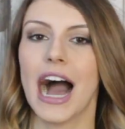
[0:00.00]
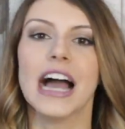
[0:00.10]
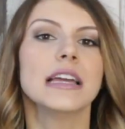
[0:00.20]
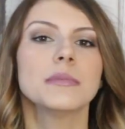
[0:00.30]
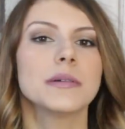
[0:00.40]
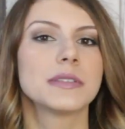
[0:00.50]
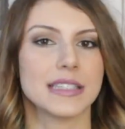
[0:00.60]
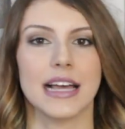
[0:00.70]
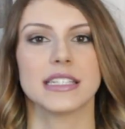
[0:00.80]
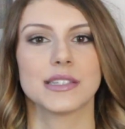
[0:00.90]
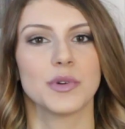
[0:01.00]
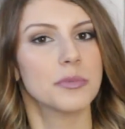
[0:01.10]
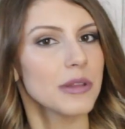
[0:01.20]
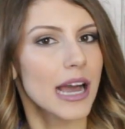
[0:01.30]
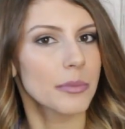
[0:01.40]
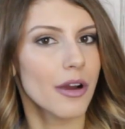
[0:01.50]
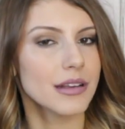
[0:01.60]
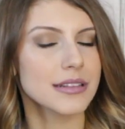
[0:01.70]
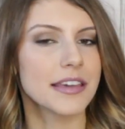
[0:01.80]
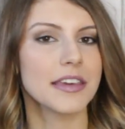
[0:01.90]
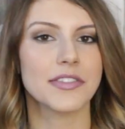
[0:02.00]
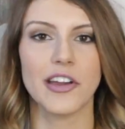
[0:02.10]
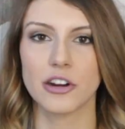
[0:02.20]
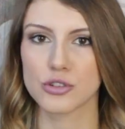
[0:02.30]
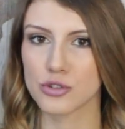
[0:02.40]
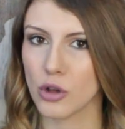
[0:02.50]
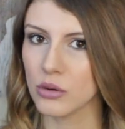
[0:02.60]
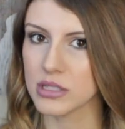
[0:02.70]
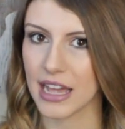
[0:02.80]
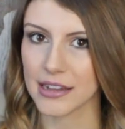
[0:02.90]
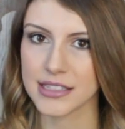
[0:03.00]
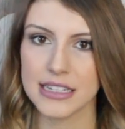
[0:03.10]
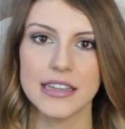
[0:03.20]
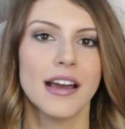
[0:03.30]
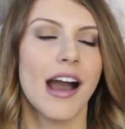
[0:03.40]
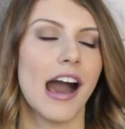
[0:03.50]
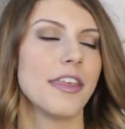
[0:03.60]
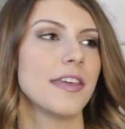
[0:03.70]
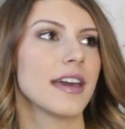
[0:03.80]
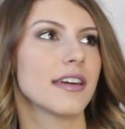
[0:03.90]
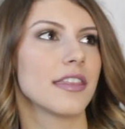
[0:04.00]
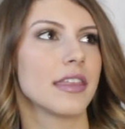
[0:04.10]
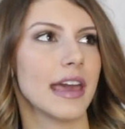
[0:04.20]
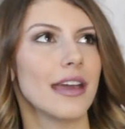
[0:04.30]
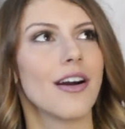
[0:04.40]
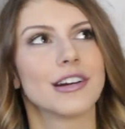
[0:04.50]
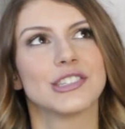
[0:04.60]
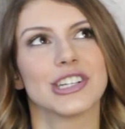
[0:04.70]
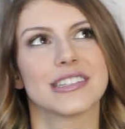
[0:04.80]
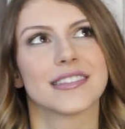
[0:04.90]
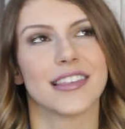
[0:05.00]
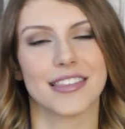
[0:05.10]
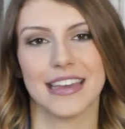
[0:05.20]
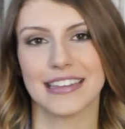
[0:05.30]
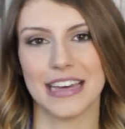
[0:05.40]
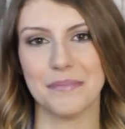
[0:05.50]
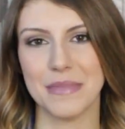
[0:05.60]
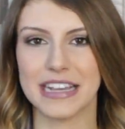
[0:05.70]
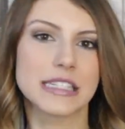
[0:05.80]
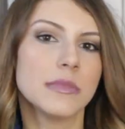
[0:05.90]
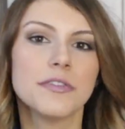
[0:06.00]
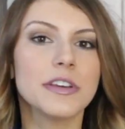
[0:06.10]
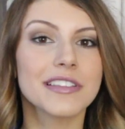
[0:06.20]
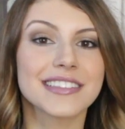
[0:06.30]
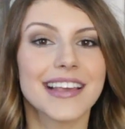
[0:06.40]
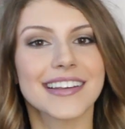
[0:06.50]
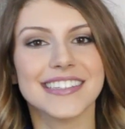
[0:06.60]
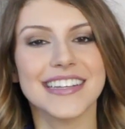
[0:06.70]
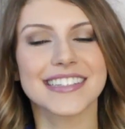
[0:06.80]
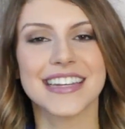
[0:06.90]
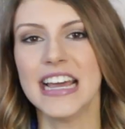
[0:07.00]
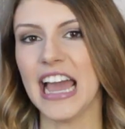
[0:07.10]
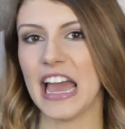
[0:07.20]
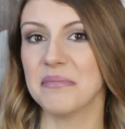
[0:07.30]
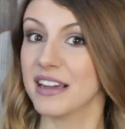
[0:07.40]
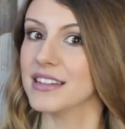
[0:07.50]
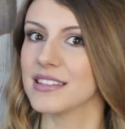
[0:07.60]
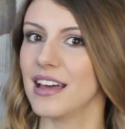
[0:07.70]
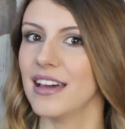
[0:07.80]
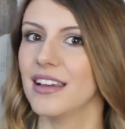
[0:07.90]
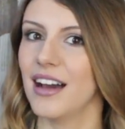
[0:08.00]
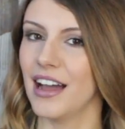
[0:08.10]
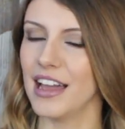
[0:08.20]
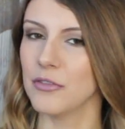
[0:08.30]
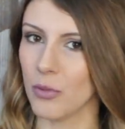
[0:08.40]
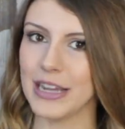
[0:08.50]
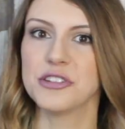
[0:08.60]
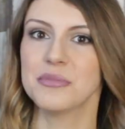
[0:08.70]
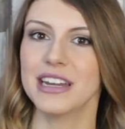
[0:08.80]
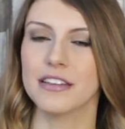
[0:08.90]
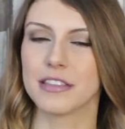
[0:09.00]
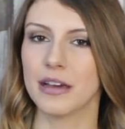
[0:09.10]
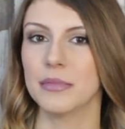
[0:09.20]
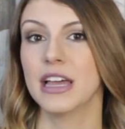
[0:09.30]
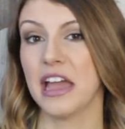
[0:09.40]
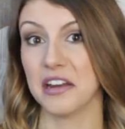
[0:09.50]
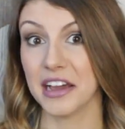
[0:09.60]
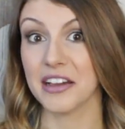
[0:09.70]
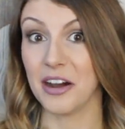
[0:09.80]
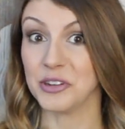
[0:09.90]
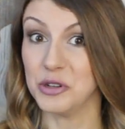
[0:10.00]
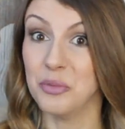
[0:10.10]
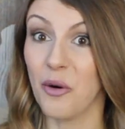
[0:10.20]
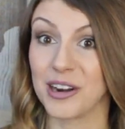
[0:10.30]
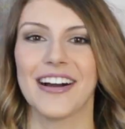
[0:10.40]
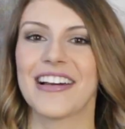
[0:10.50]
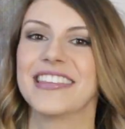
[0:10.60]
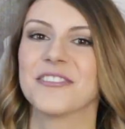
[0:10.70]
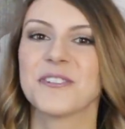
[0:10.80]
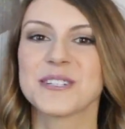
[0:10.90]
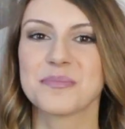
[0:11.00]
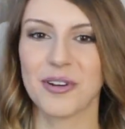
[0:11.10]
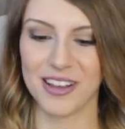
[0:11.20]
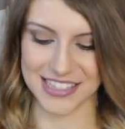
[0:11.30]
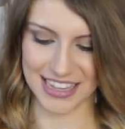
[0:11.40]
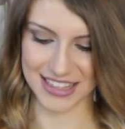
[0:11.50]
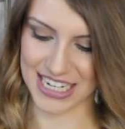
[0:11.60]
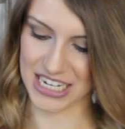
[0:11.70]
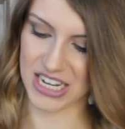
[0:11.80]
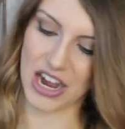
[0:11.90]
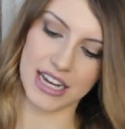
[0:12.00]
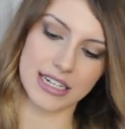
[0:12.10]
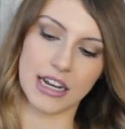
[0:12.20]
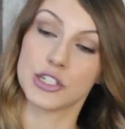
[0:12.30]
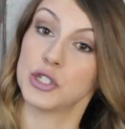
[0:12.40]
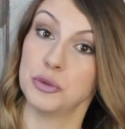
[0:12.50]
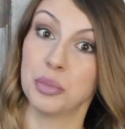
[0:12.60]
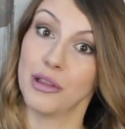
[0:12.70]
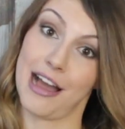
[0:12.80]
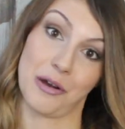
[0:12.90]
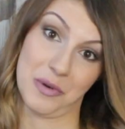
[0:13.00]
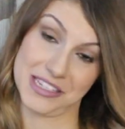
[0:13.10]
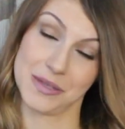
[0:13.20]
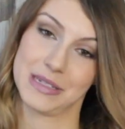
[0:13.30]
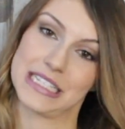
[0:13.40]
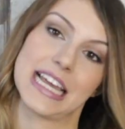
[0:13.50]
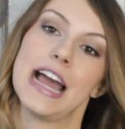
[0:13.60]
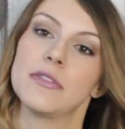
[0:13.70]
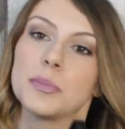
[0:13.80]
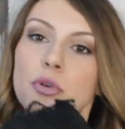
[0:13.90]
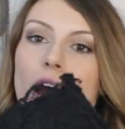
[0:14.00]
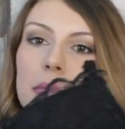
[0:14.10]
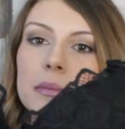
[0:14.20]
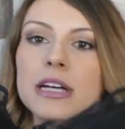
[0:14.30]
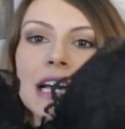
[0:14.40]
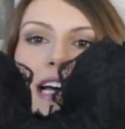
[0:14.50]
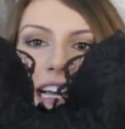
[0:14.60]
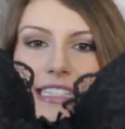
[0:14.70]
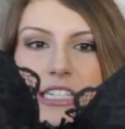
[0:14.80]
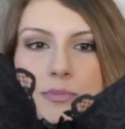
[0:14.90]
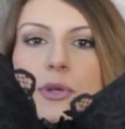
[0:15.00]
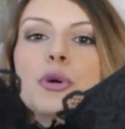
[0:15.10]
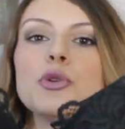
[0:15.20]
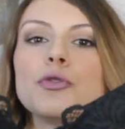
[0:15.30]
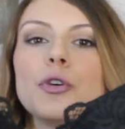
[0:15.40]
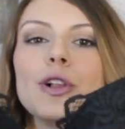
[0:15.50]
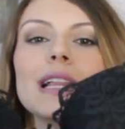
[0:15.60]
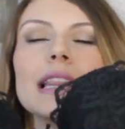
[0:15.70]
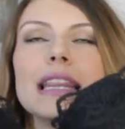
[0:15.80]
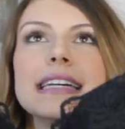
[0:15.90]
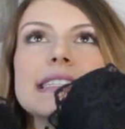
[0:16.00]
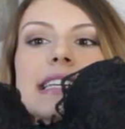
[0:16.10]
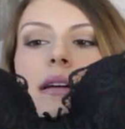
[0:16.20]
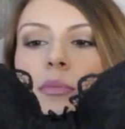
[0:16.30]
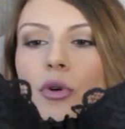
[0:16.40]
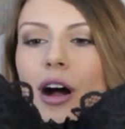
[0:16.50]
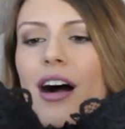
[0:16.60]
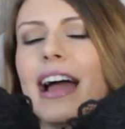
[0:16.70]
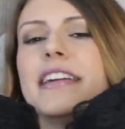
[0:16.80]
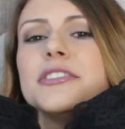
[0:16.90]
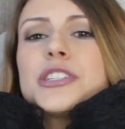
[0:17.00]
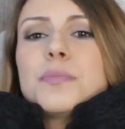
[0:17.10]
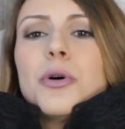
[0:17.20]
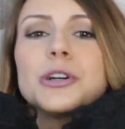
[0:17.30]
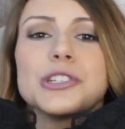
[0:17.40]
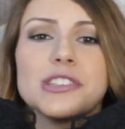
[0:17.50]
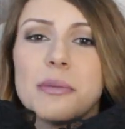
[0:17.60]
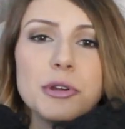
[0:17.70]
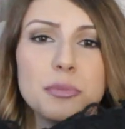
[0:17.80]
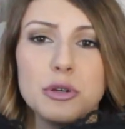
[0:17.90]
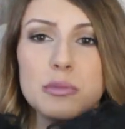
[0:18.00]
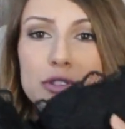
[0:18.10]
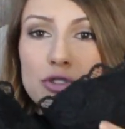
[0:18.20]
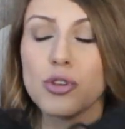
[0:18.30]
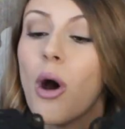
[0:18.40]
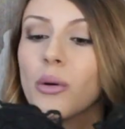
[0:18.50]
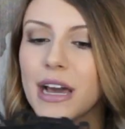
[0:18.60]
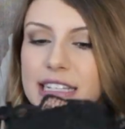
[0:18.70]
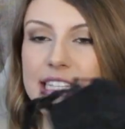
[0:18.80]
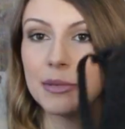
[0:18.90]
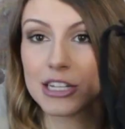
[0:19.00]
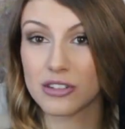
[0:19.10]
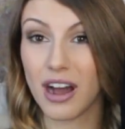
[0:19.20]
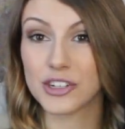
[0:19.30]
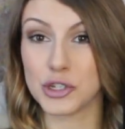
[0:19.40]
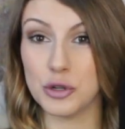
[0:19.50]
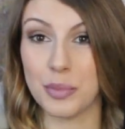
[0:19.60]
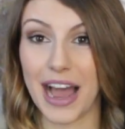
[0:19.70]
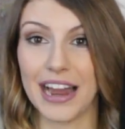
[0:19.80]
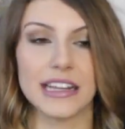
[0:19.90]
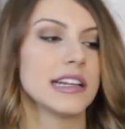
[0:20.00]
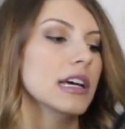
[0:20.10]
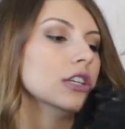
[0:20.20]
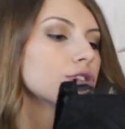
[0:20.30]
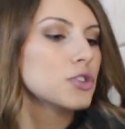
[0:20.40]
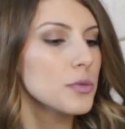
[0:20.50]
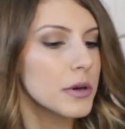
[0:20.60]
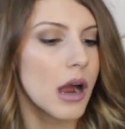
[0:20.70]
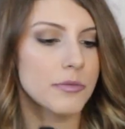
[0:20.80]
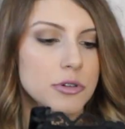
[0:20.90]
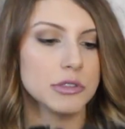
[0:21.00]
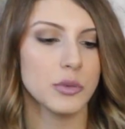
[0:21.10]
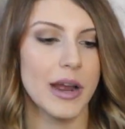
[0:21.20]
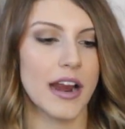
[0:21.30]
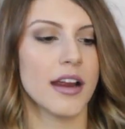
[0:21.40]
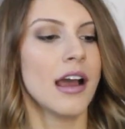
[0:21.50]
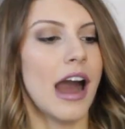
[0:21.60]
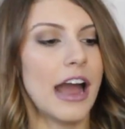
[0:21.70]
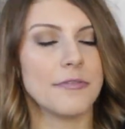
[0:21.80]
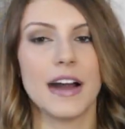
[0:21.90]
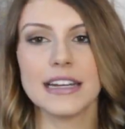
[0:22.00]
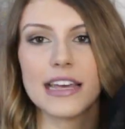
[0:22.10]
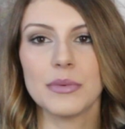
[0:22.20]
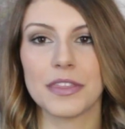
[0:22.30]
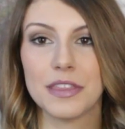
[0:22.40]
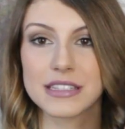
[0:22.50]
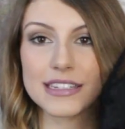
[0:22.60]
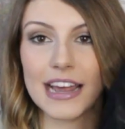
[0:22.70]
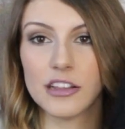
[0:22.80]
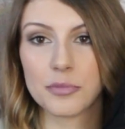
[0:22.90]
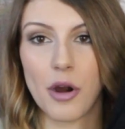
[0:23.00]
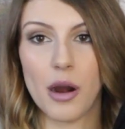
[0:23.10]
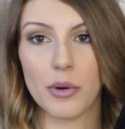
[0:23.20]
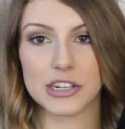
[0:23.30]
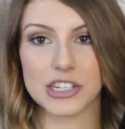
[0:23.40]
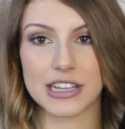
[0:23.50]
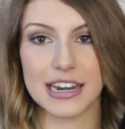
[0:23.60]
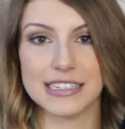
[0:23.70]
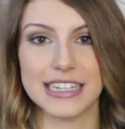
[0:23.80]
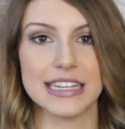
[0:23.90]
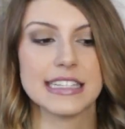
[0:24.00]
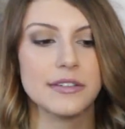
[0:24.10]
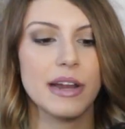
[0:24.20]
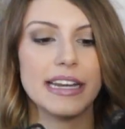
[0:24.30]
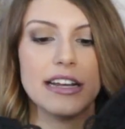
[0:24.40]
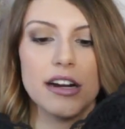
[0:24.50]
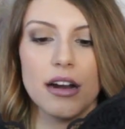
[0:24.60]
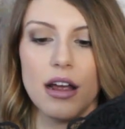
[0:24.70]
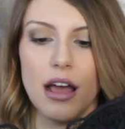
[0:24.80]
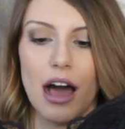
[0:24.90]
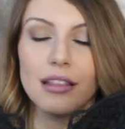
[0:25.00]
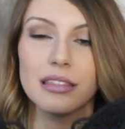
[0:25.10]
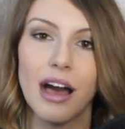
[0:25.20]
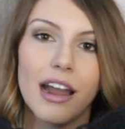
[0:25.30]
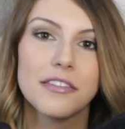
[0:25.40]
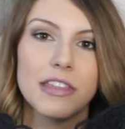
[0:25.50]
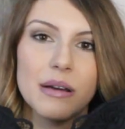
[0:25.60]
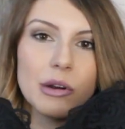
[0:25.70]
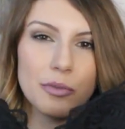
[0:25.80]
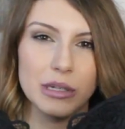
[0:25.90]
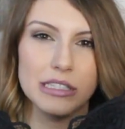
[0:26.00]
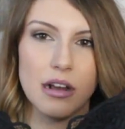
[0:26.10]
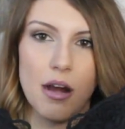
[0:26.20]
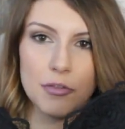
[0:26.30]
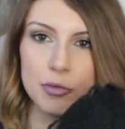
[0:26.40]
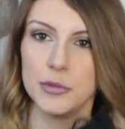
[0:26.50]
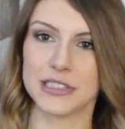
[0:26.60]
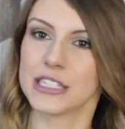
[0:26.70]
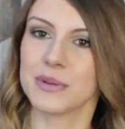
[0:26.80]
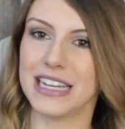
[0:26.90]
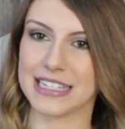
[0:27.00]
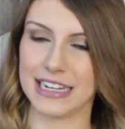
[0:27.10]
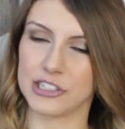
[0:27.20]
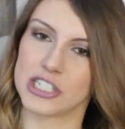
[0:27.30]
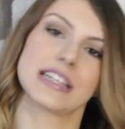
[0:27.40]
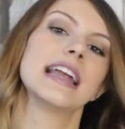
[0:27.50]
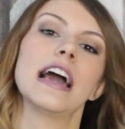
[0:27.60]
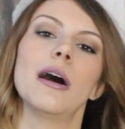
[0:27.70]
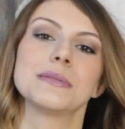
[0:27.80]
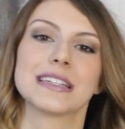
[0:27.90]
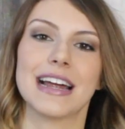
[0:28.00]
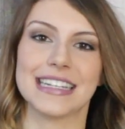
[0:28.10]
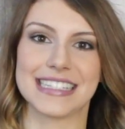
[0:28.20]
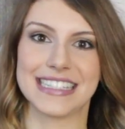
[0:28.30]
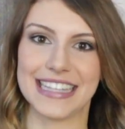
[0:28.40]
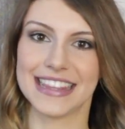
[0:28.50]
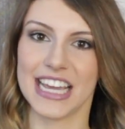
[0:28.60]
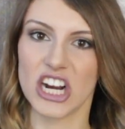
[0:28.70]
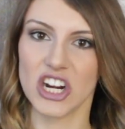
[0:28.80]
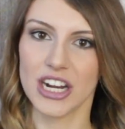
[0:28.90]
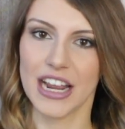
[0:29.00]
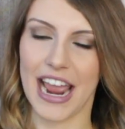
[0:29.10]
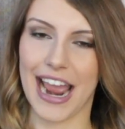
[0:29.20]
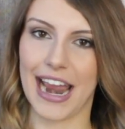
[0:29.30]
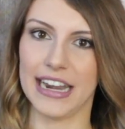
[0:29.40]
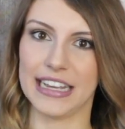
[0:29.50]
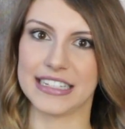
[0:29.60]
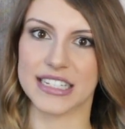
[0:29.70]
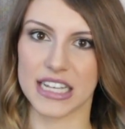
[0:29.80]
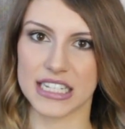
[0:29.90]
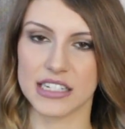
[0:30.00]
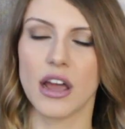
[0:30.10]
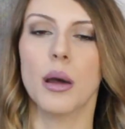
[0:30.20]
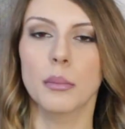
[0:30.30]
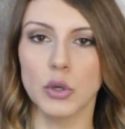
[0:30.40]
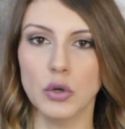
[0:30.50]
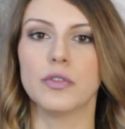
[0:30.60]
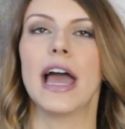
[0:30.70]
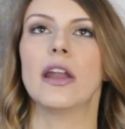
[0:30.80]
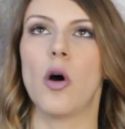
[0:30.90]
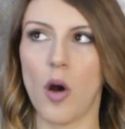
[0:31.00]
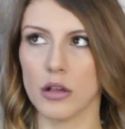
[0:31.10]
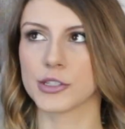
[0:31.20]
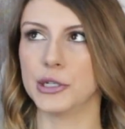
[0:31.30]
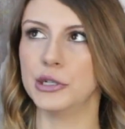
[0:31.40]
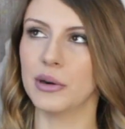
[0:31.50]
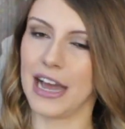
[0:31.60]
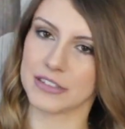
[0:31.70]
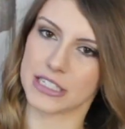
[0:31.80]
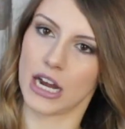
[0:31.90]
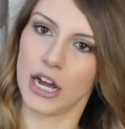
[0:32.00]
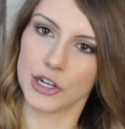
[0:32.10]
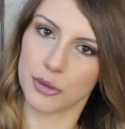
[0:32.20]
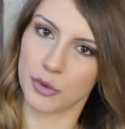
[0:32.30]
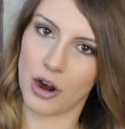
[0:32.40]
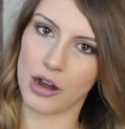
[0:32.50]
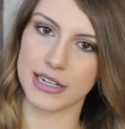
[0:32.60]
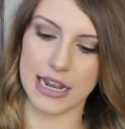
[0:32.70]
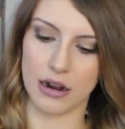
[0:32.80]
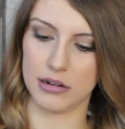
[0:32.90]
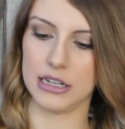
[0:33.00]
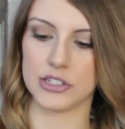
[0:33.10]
I am obsessed with black bras. I think they are so sexy. I think they are just the thing that makes me feel the sexiest. And because of that, I have way too many of them and I got two more. Okay, the first bra that I got two black ones because I have a problem, is this beautiful lacy bra, and it just pushes up your boobs so nicely, but it's not too padded. Super comfortable to wear. I find that with this style of bra where it just kind of digs in right here, a lot of them are really uncomfortable, but this one isn't. It just kind of helps it kind of sit there and it doesn't move at all. So you don't have to tug your bra down.